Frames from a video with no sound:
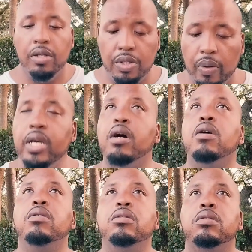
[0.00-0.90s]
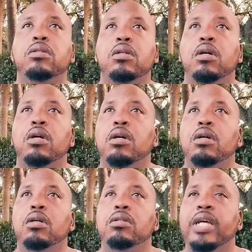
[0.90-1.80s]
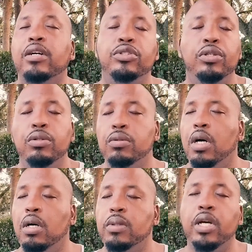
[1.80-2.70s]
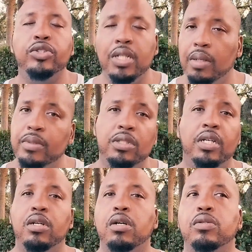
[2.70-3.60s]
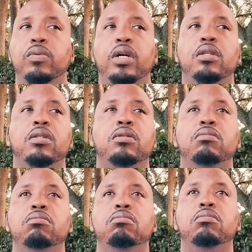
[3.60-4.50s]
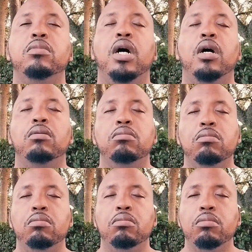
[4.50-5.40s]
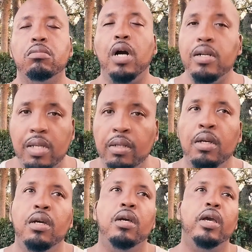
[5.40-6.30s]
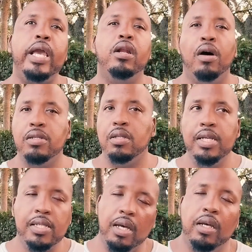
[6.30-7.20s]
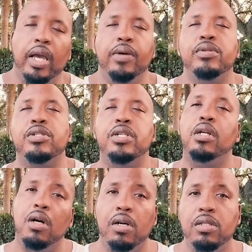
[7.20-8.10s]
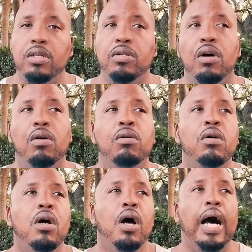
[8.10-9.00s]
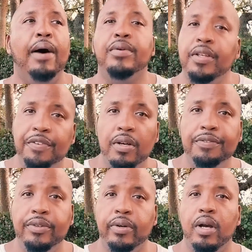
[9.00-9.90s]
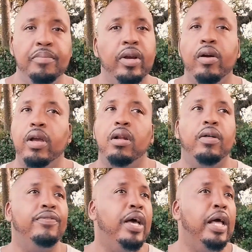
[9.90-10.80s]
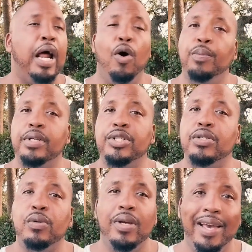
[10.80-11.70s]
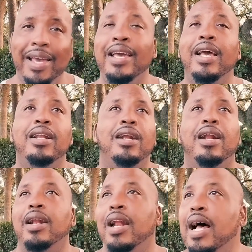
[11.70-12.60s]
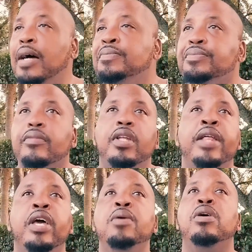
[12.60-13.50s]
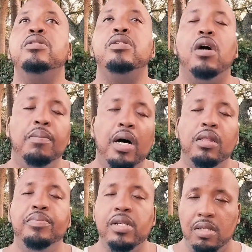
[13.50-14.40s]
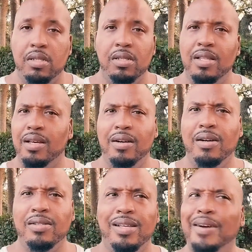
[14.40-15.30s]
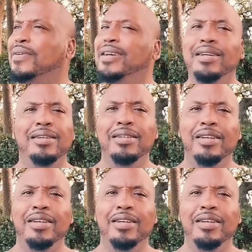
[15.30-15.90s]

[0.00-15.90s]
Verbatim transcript: So he goes down to uh, the country club and, and talks with um, Carlton and also Lisa. And he was just telling Carlton, you know, I really feel for Amira and all that. I hope that she's okay. Da da da da da. And then he wants to talk about the business. And then Carlton's like, what?